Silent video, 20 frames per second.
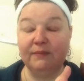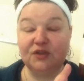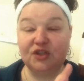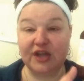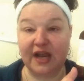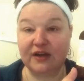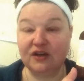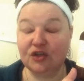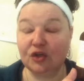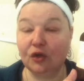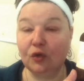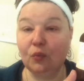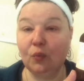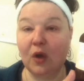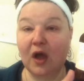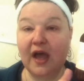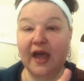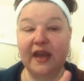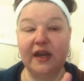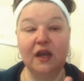gentle
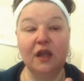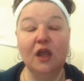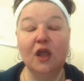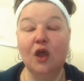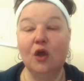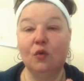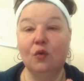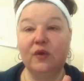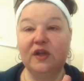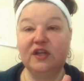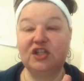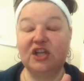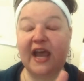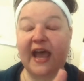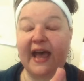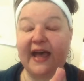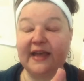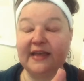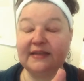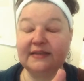one, which
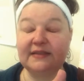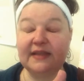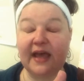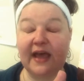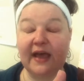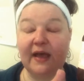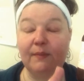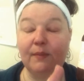has